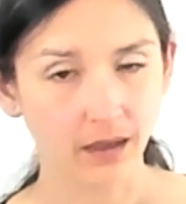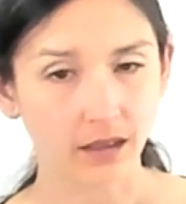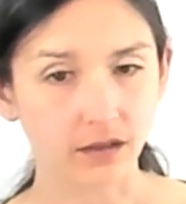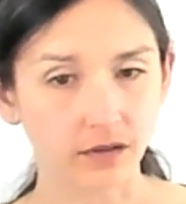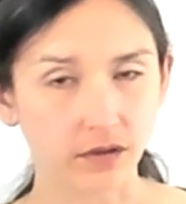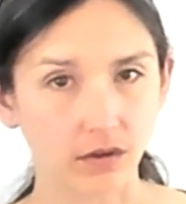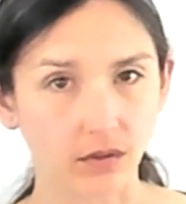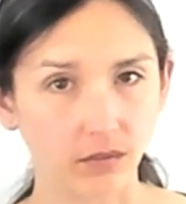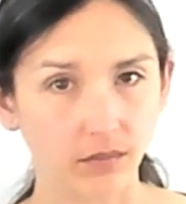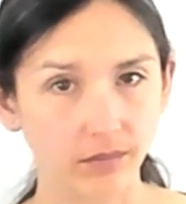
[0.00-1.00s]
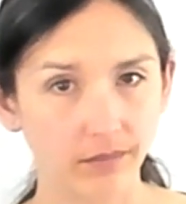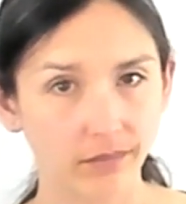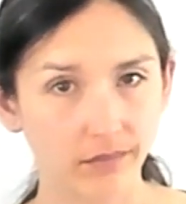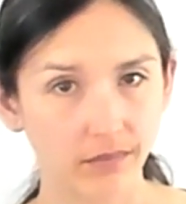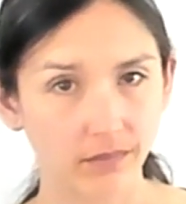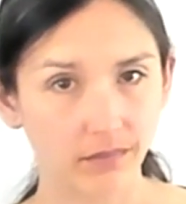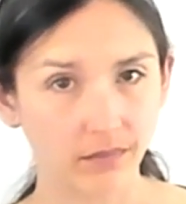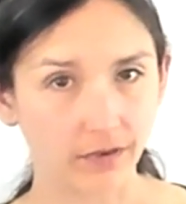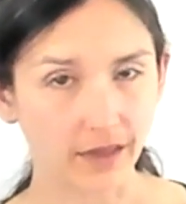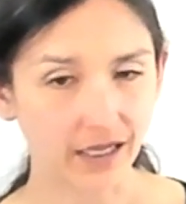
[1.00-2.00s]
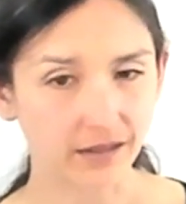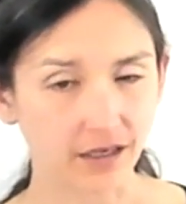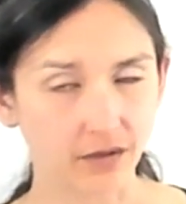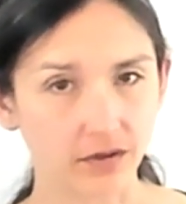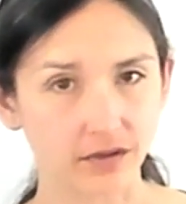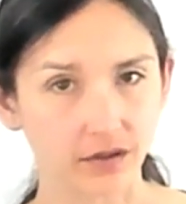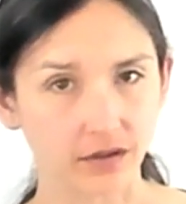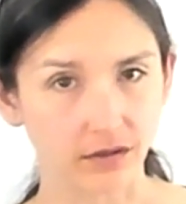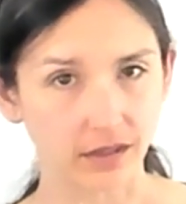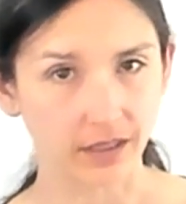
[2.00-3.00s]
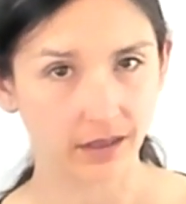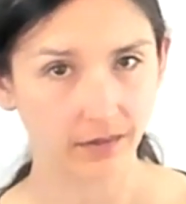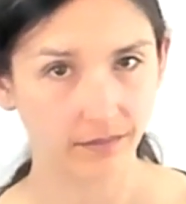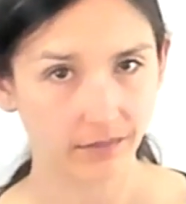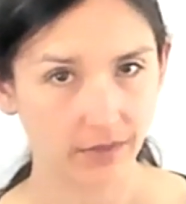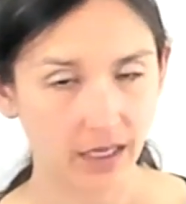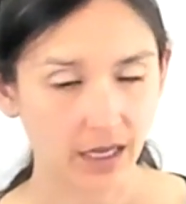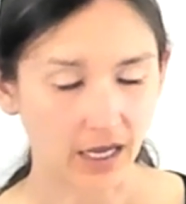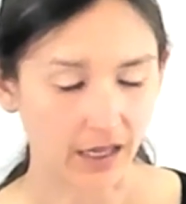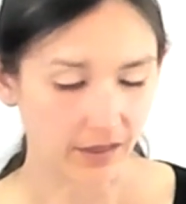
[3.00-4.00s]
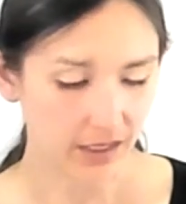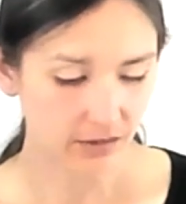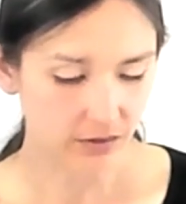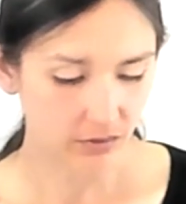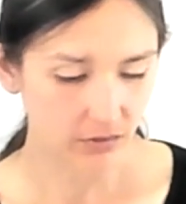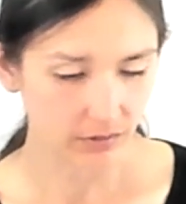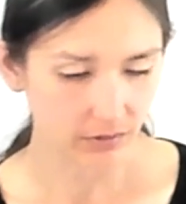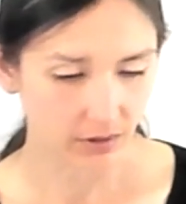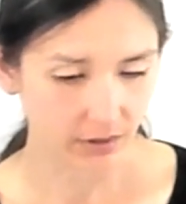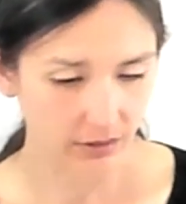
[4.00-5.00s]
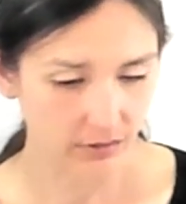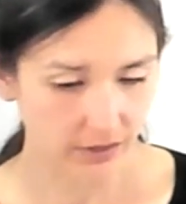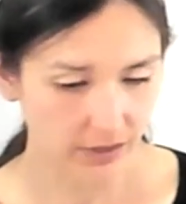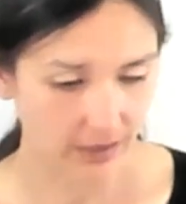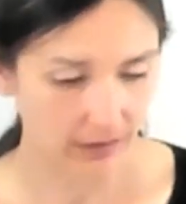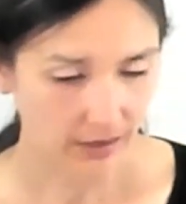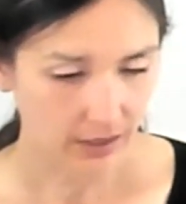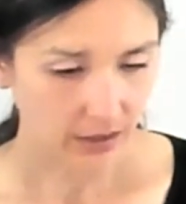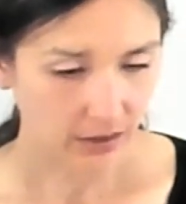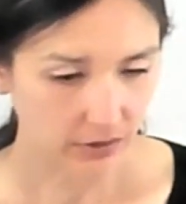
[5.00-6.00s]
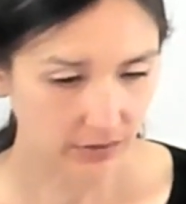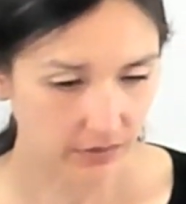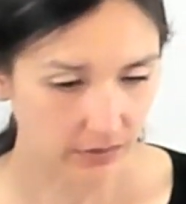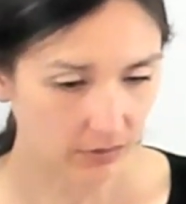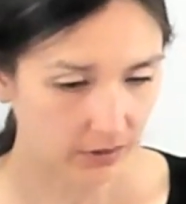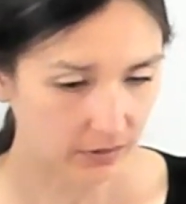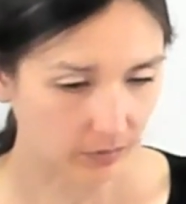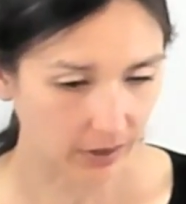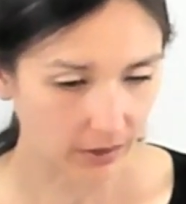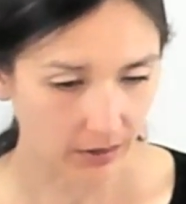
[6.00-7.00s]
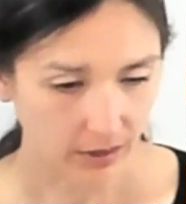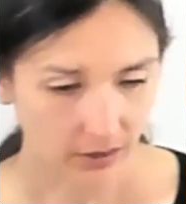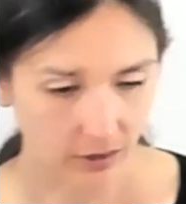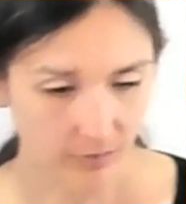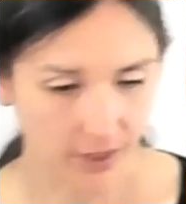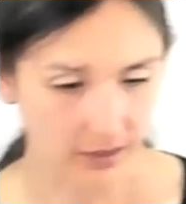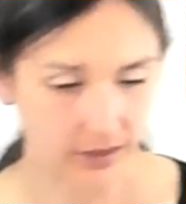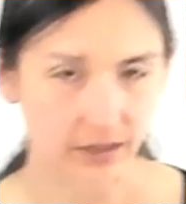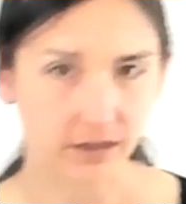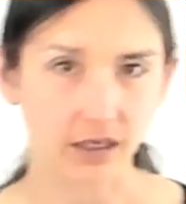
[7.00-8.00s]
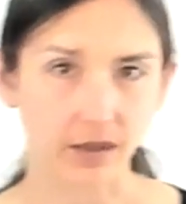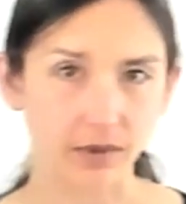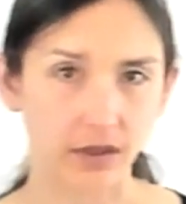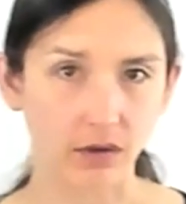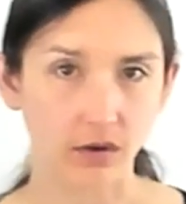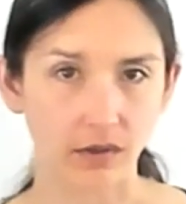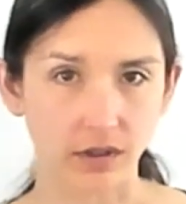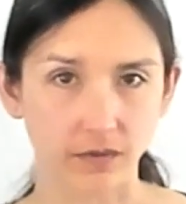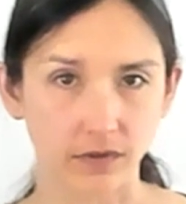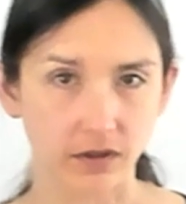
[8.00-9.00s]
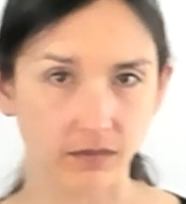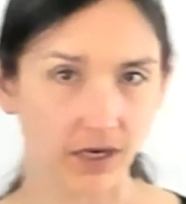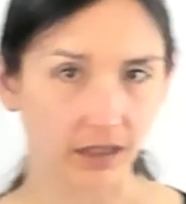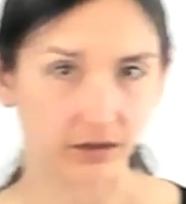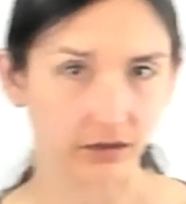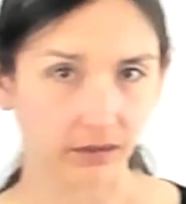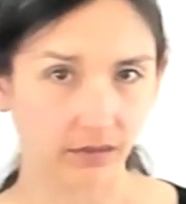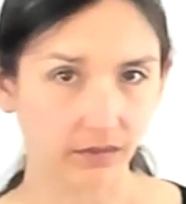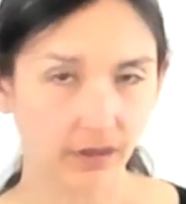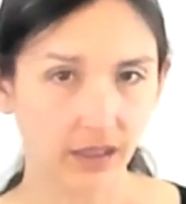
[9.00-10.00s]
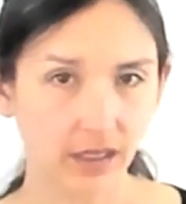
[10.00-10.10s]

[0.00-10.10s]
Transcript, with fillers: And so that's how to start your day. And then as you go along in your day, you just notice where your mind kicks up and you go in different directions.